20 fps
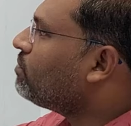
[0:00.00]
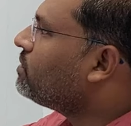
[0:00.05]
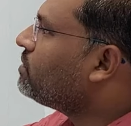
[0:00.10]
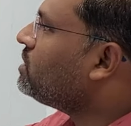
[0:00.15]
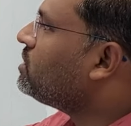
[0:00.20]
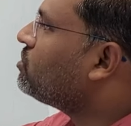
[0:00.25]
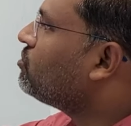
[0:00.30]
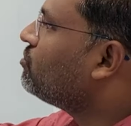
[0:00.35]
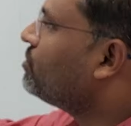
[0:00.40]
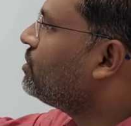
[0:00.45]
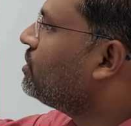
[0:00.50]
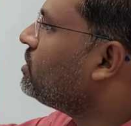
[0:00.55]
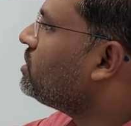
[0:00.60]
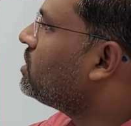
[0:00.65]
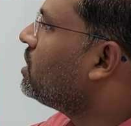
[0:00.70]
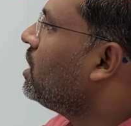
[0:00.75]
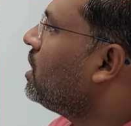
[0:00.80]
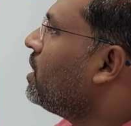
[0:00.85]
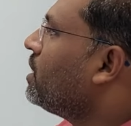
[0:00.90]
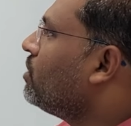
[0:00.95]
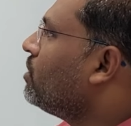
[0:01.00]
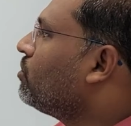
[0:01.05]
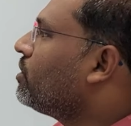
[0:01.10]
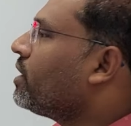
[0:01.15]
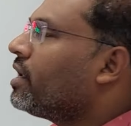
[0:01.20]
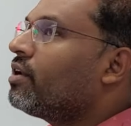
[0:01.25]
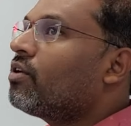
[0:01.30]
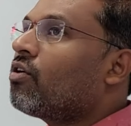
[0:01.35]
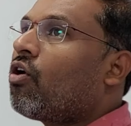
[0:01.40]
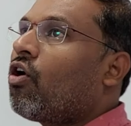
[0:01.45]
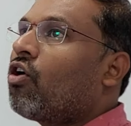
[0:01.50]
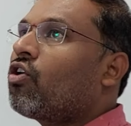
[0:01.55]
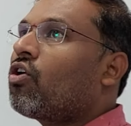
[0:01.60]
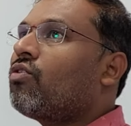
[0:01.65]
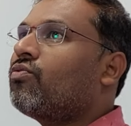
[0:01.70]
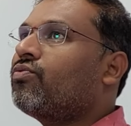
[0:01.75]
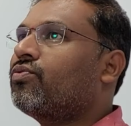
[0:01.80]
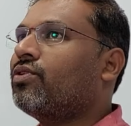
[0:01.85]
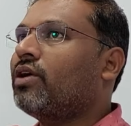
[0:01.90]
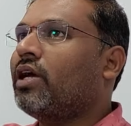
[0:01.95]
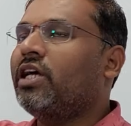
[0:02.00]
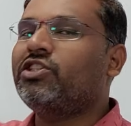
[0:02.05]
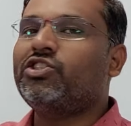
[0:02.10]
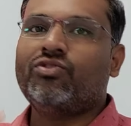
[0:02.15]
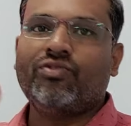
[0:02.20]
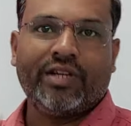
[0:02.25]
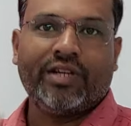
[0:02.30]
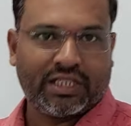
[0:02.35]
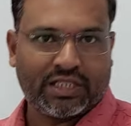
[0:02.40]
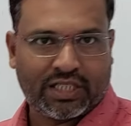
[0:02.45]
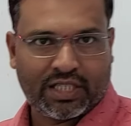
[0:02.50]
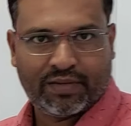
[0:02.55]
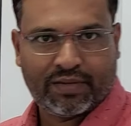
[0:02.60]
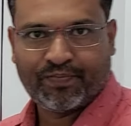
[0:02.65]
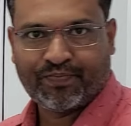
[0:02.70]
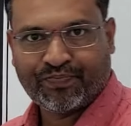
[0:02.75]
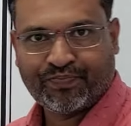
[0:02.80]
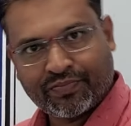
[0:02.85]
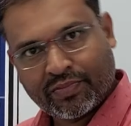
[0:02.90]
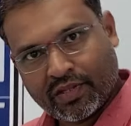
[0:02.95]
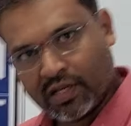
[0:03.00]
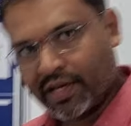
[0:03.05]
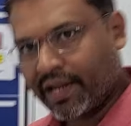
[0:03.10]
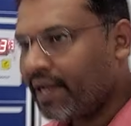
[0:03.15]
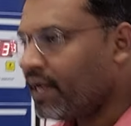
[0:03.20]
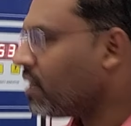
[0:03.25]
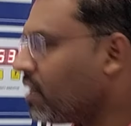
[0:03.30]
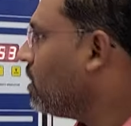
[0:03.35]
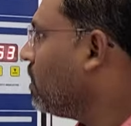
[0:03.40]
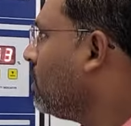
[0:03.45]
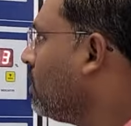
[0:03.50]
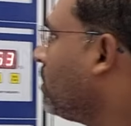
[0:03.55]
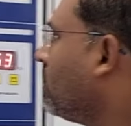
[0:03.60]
of these switches, you can on off HVAC, right?